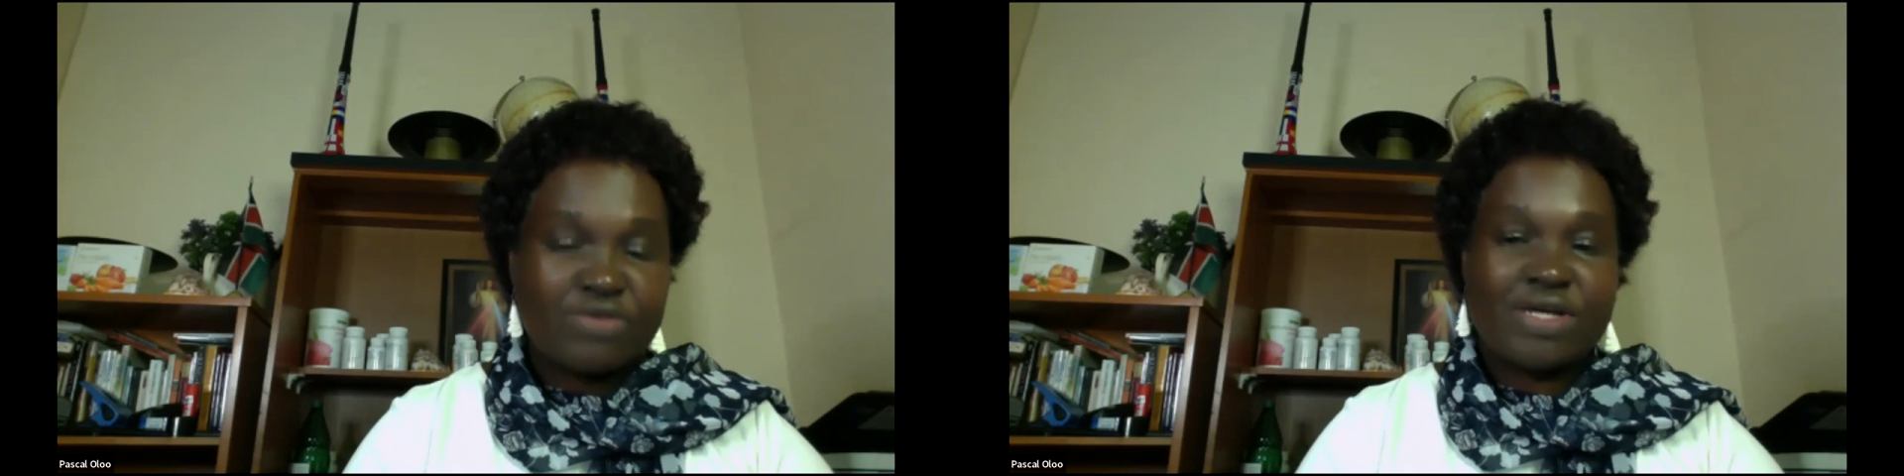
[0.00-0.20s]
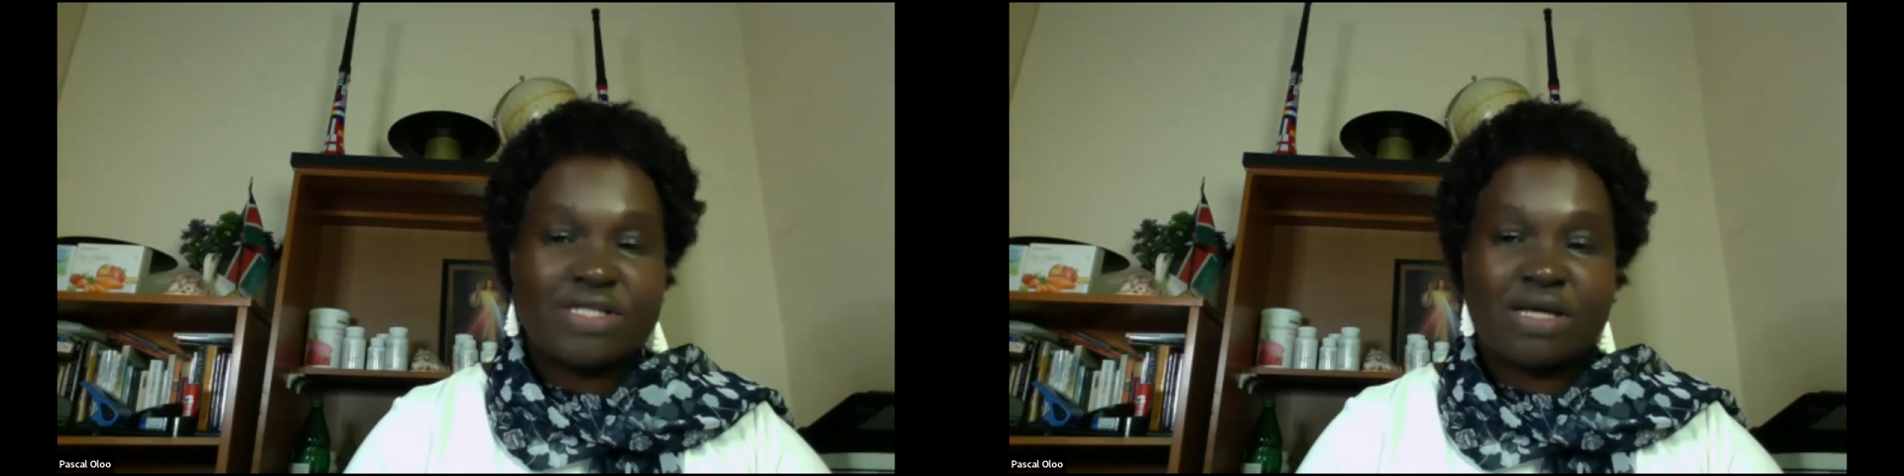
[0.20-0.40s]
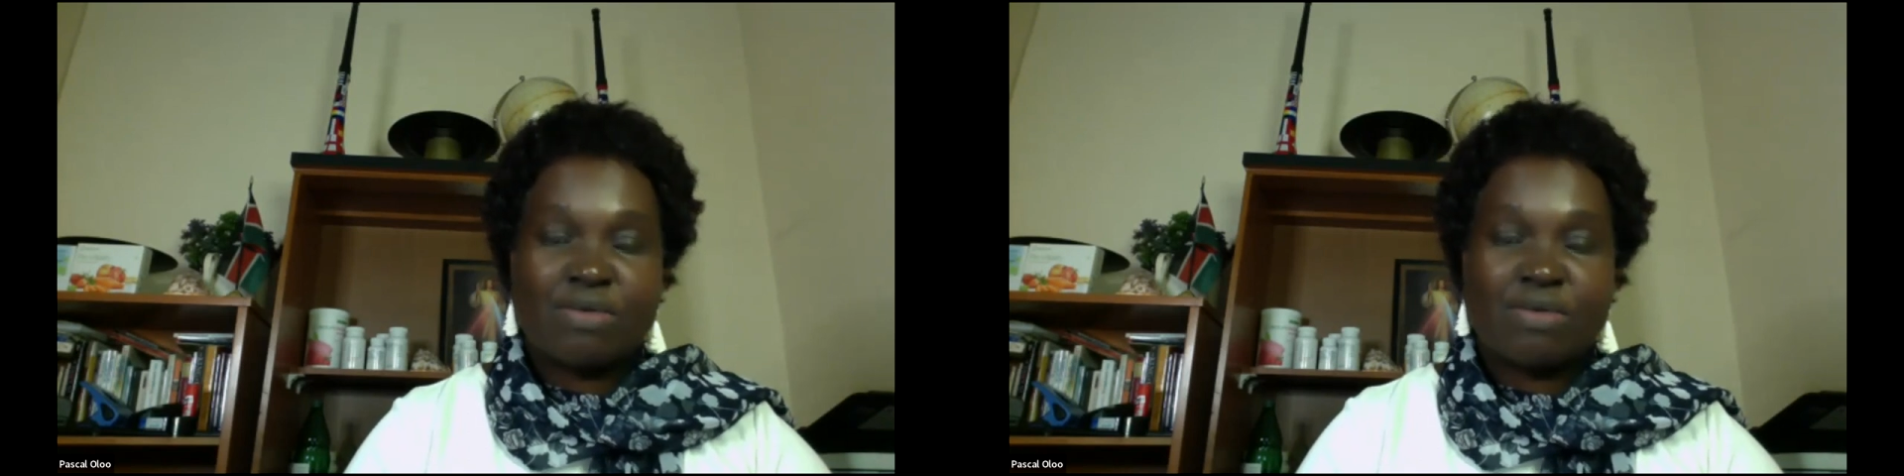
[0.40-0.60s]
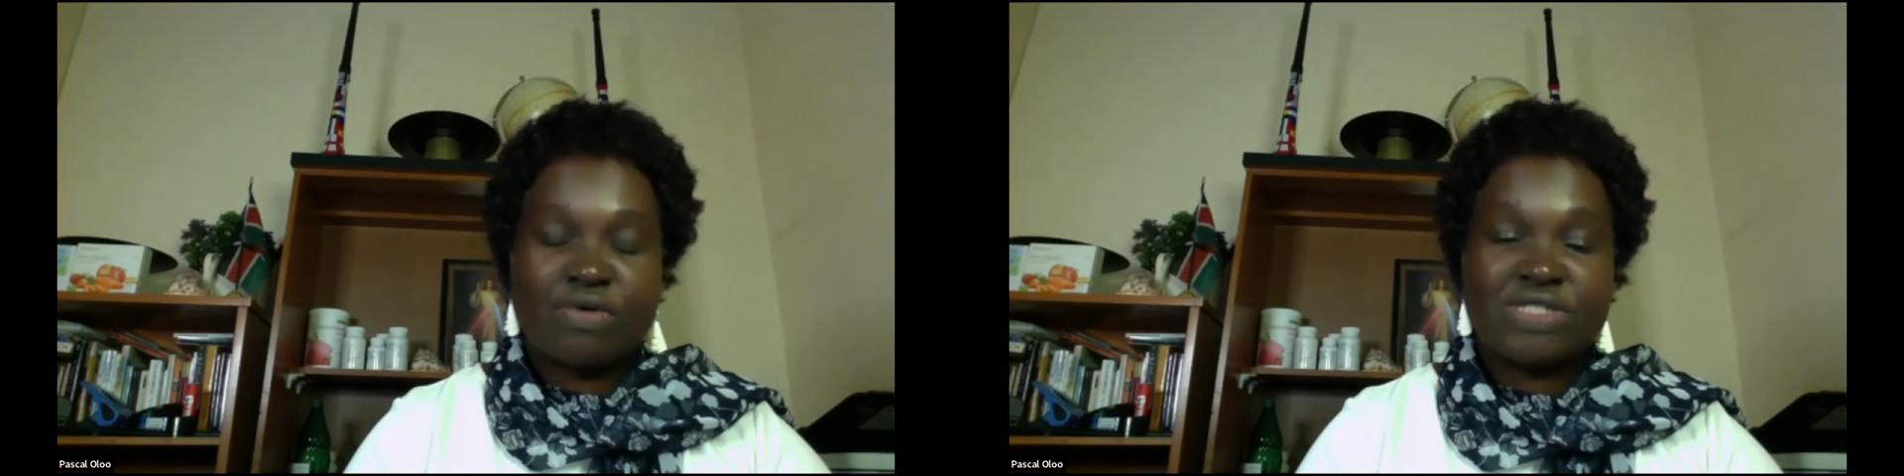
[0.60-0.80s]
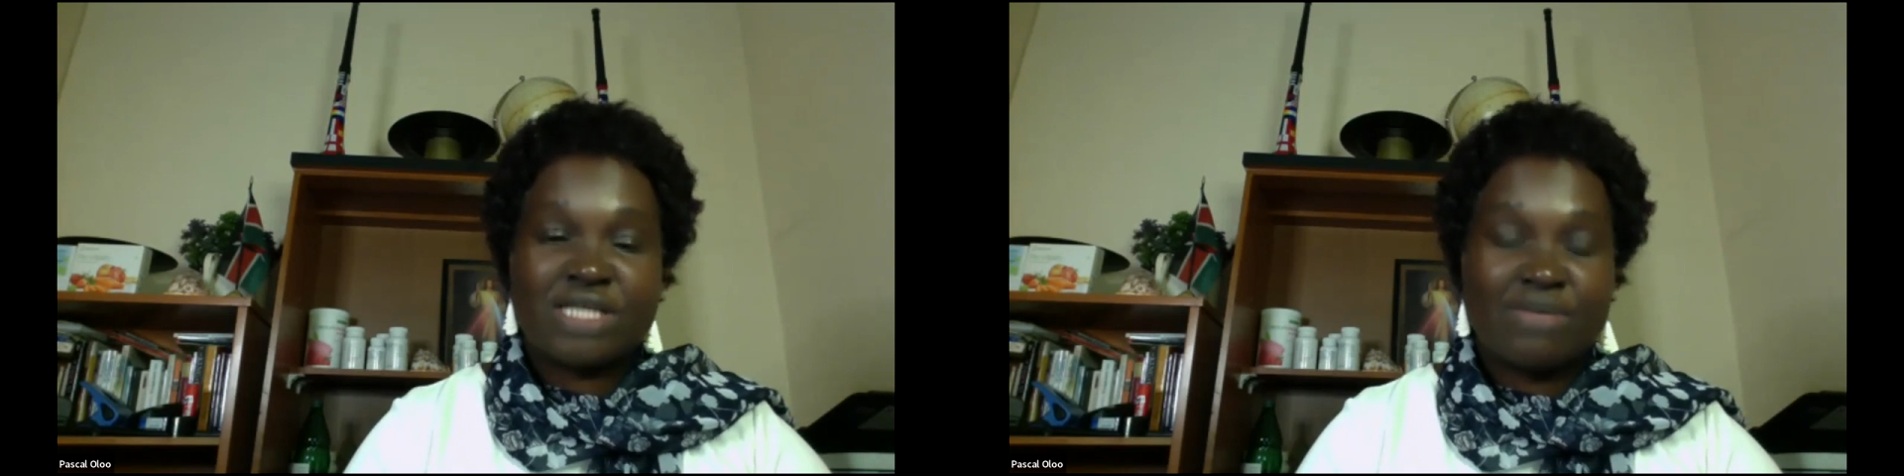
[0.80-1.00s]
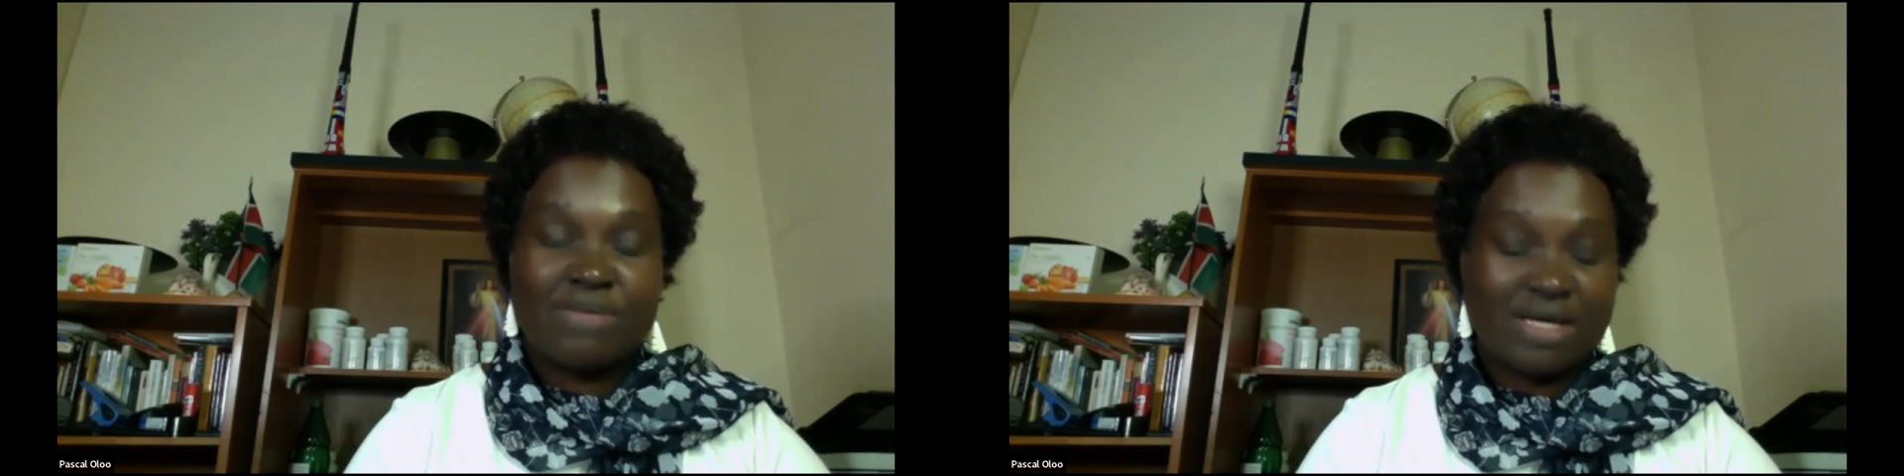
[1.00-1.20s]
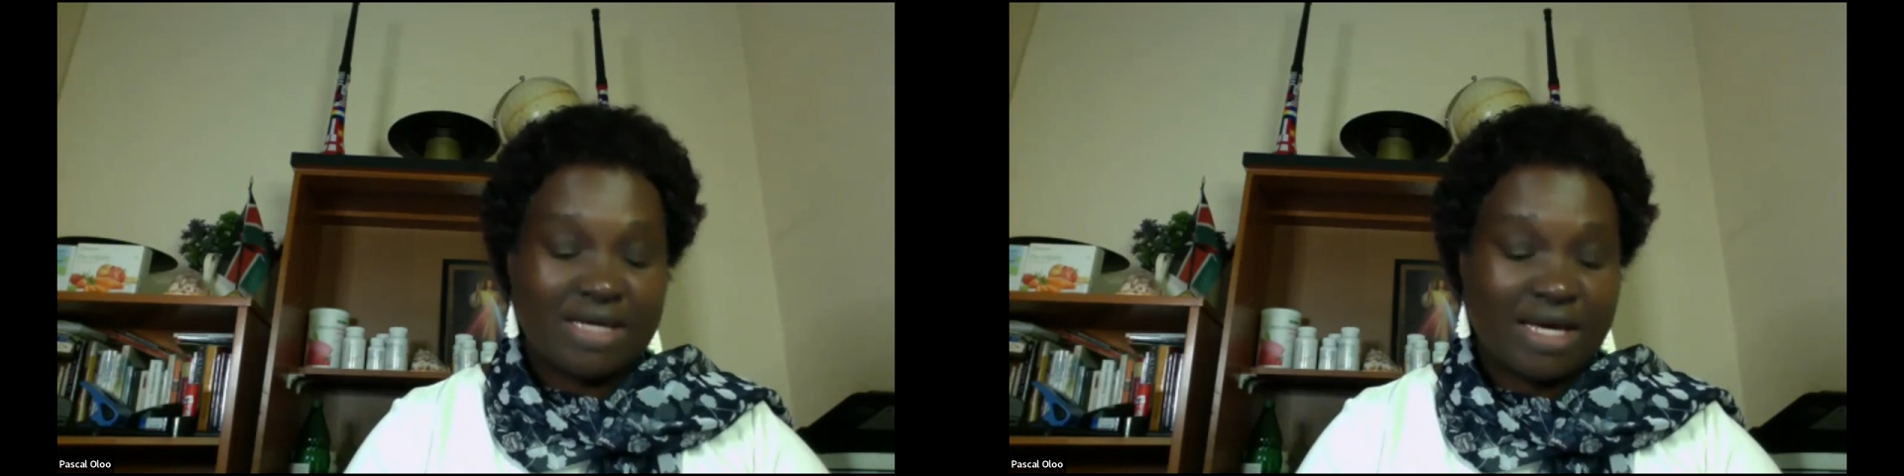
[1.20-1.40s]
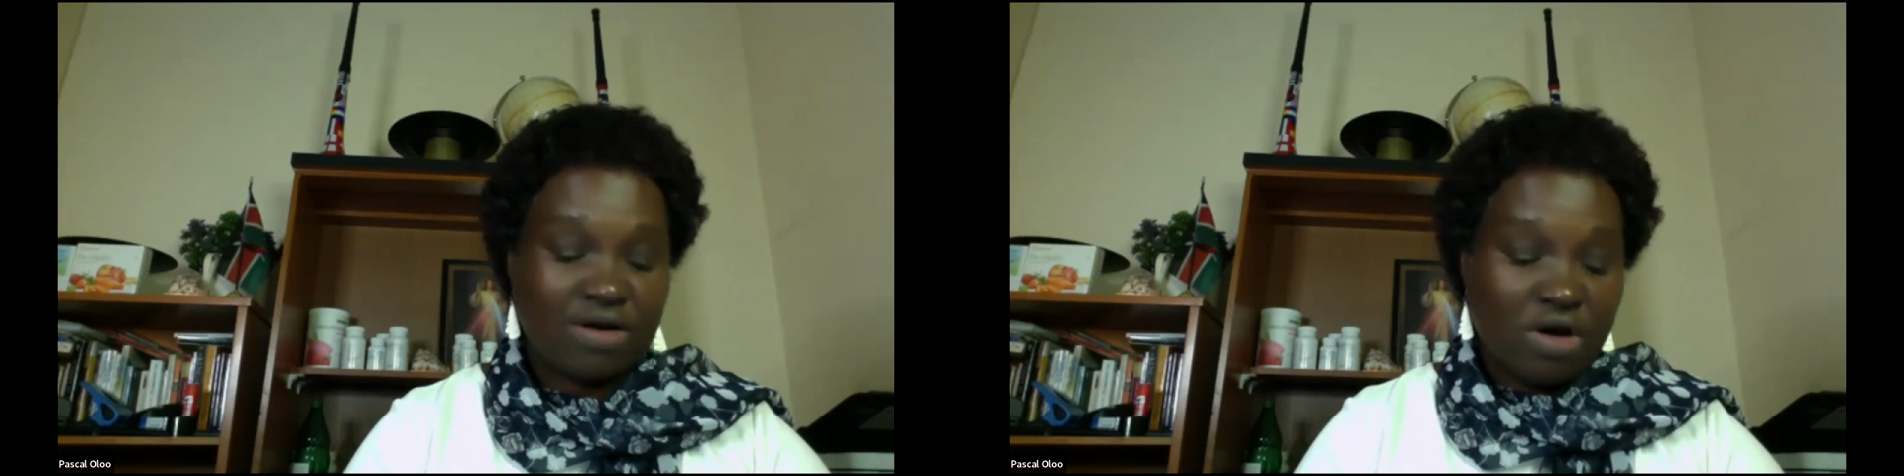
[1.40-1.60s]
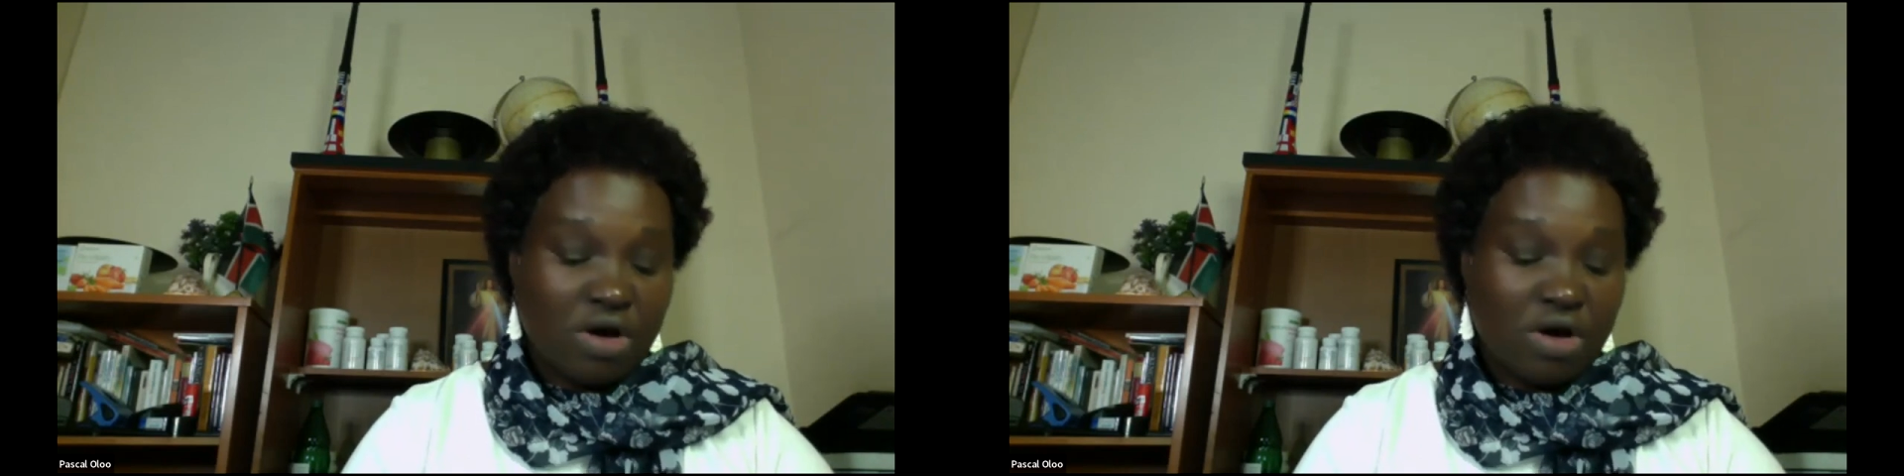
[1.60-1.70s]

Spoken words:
For example, we've got something like